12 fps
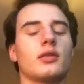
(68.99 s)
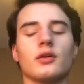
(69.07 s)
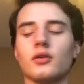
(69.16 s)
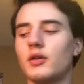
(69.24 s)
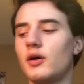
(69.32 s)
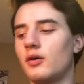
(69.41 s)

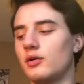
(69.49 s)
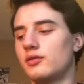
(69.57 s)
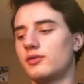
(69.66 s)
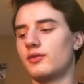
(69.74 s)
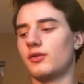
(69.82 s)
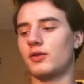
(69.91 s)
they're low,
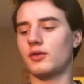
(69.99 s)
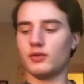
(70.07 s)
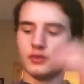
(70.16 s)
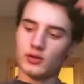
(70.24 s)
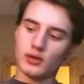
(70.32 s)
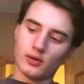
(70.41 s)
so
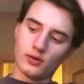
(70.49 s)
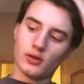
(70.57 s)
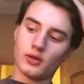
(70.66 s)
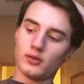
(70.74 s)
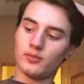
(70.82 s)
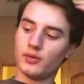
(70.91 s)
you can't
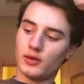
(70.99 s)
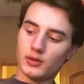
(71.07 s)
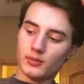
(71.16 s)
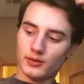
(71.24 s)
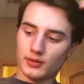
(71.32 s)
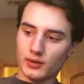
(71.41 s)
really complain
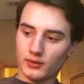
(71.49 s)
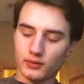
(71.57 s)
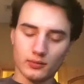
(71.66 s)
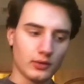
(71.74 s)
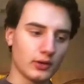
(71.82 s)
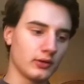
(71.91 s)
about that
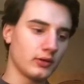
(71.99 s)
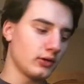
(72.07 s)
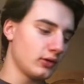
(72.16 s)
too much.